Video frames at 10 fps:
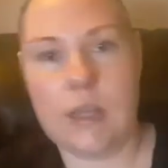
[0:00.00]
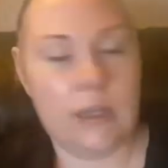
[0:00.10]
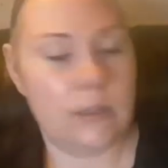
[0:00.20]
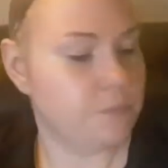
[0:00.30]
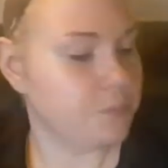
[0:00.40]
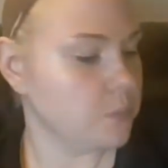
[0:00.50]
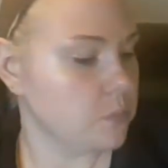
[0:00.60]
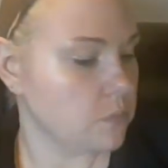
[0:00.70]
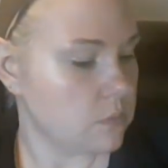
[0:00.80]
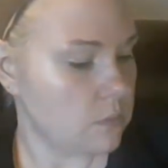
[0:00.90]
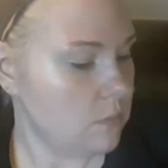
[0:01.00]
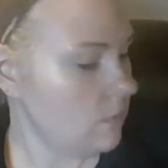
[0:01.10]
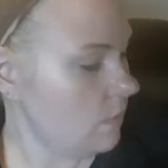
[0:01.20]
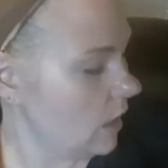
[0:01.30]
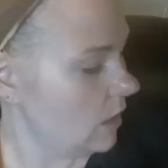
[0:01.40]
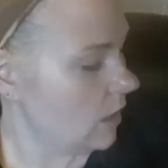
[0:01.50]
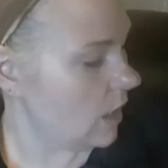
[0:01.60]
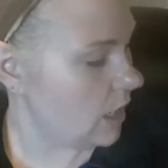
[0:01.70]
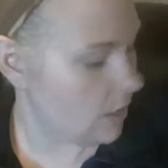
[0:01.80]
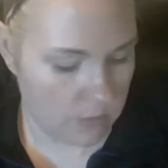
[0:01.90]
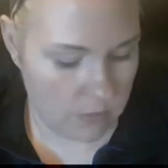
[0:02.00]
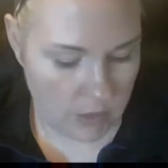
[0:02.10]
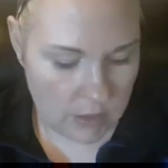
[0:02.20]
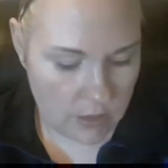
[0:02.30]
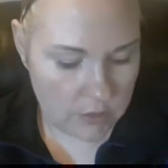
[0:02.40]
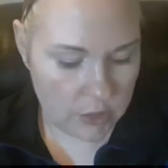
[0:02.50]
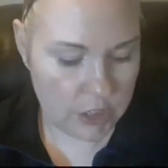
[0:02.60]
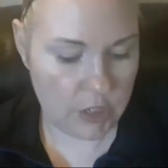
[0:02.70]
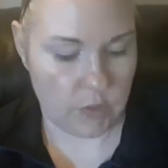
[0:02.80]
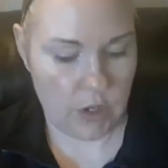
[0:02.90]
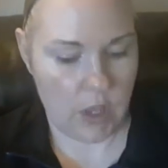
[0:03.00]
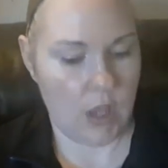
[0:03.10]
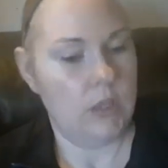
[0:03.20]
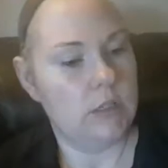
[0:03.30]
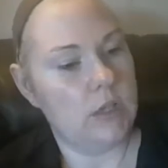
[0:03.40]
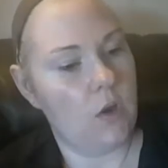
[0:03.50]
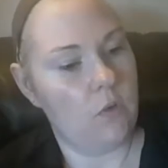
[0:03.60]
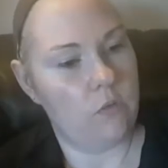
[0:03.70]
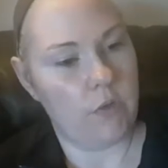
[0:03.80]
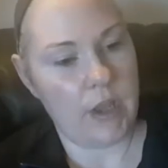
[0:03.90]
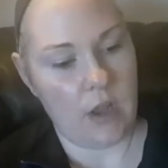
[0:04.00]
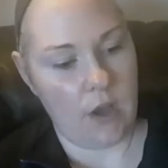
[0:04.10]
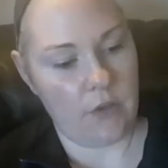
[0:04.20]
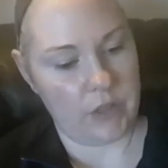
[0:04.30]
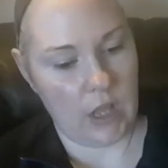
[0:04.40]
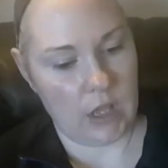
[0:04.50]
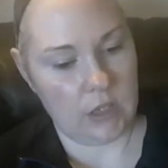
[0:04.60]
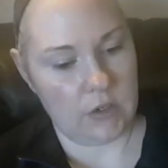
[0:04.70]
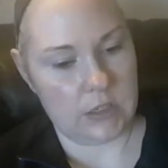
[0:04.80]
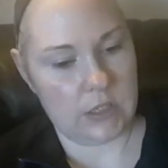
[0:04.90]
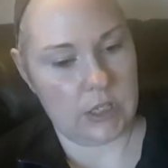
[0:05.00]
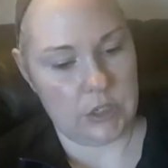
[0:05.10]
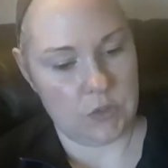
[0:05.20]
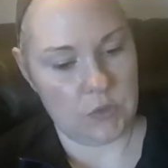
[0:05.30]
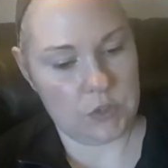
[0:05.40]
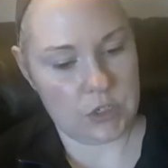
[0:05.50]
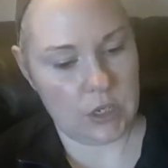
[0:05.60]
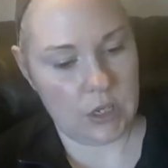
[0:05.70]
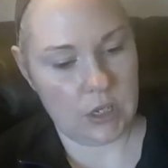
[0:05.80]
like. And they're cute. So right off, the color is cute.